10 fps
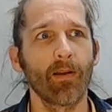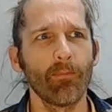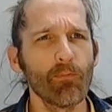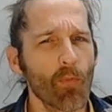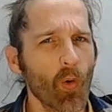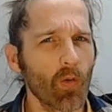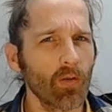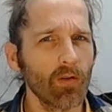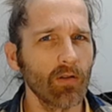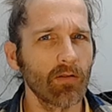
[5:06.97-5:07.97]

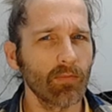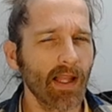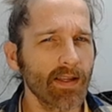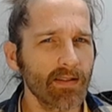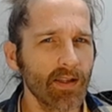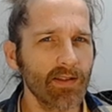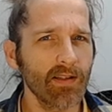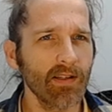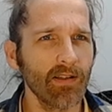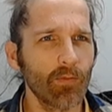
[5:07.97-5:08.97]
moral
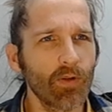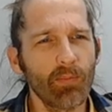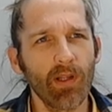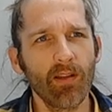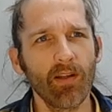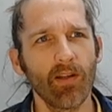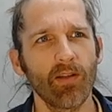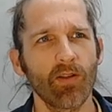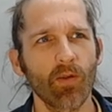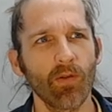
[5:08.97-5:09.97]
plasticity would be the
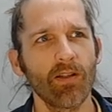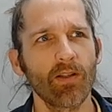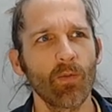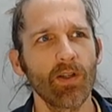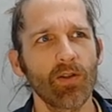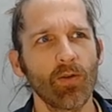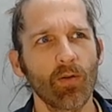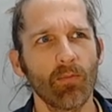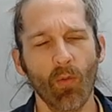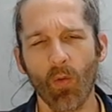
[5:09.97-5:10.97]
degree to which
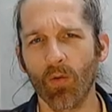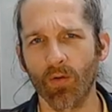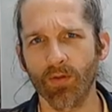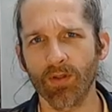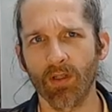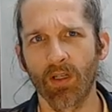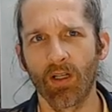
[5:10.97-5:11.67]
your morals